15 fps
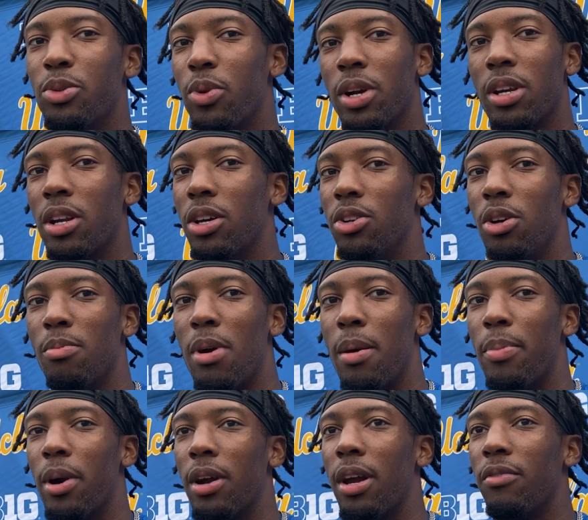working on doing my
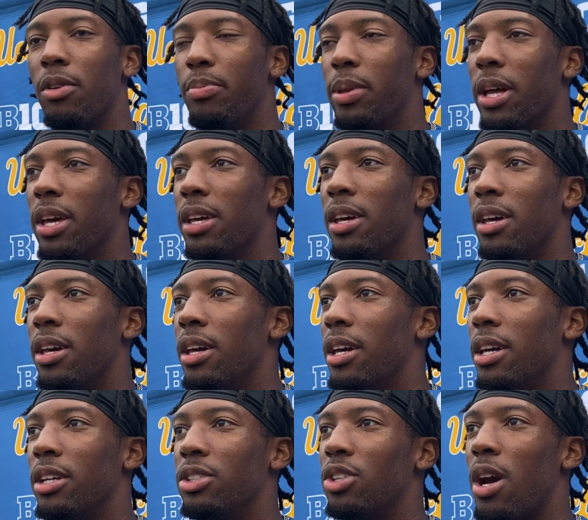part every play
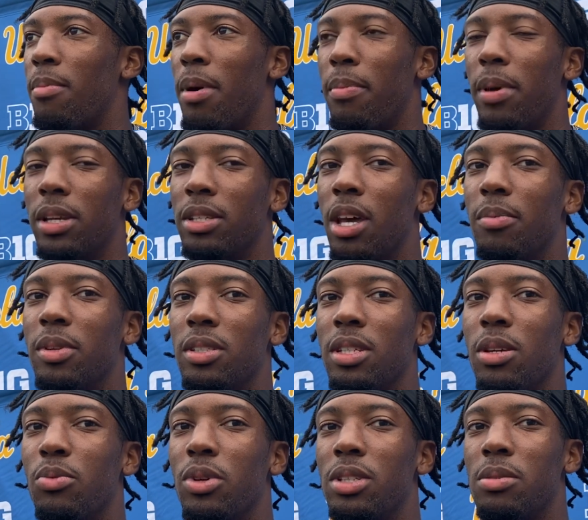and trying my best to help this
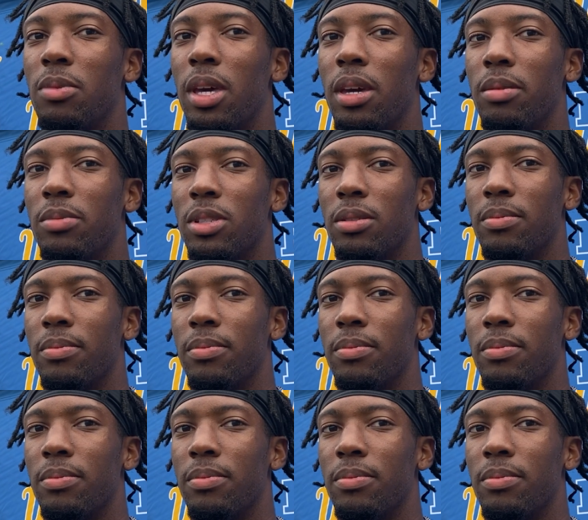team win some games.